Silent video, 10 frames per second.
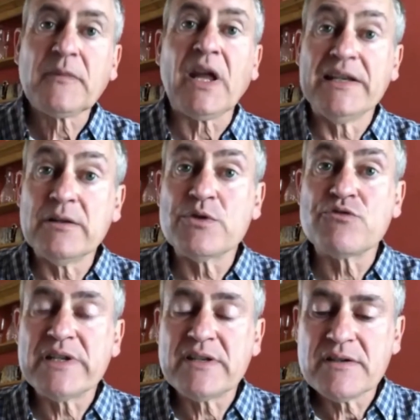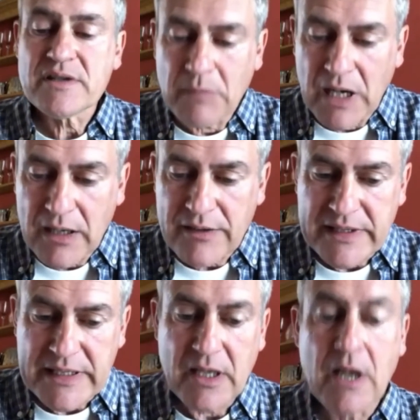and it was written to mark
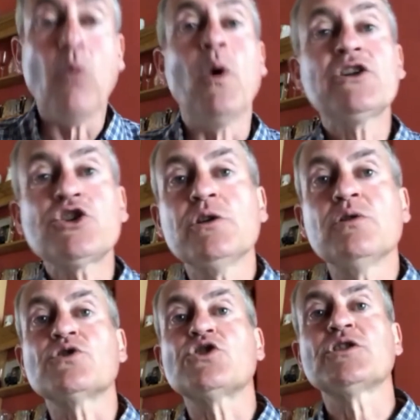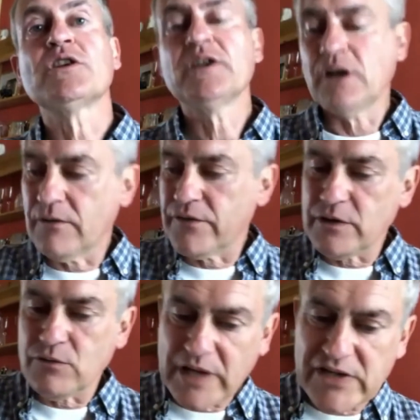the Welsh launch of the
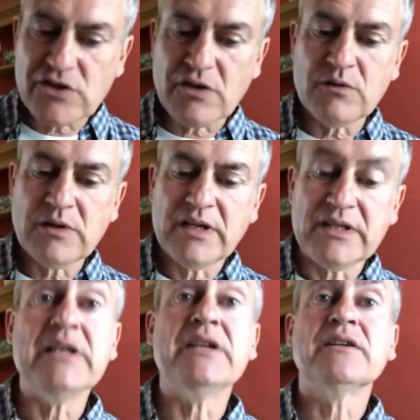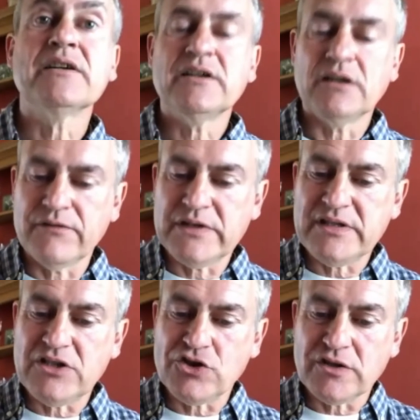UNESCO Year of
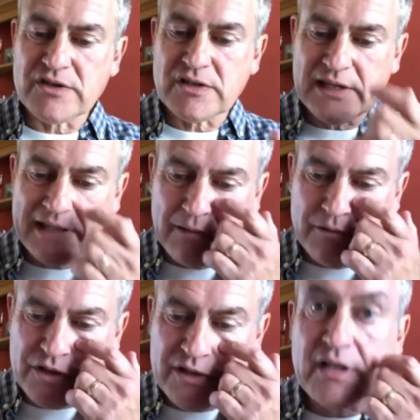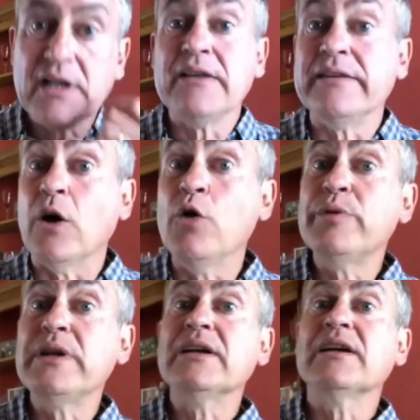indigenous languages. The
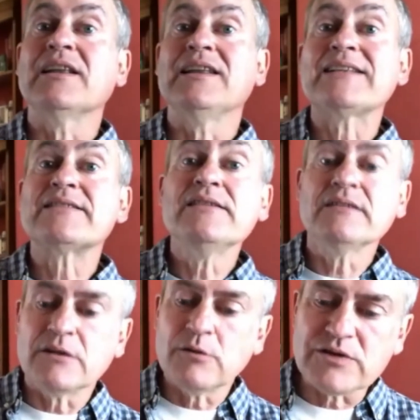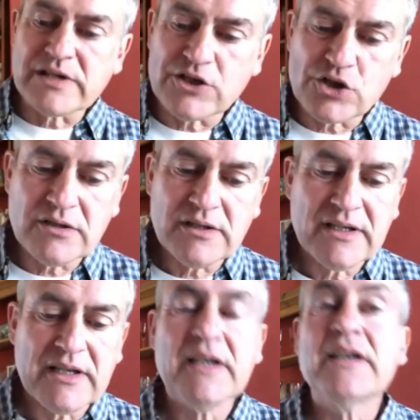opening Latin quotation
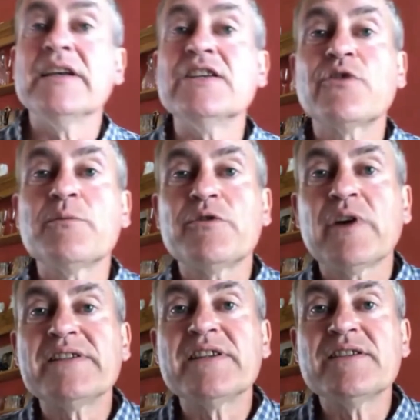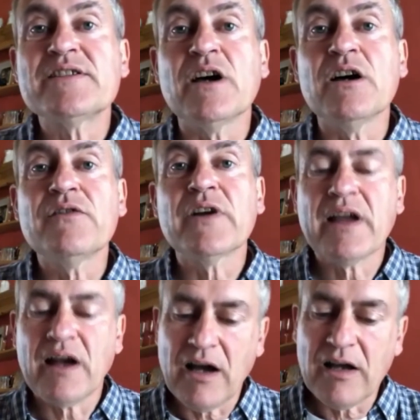is from the writings of
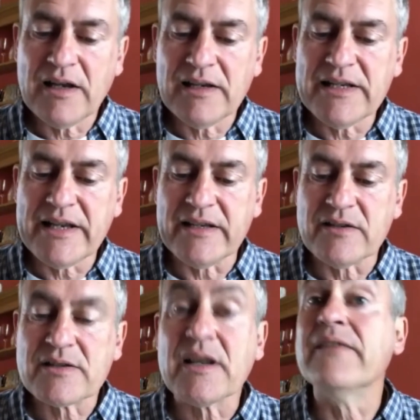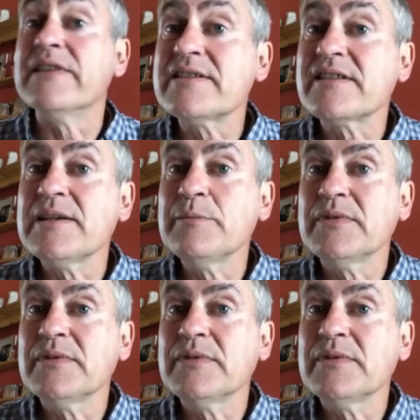Carl Linnaeus, and this time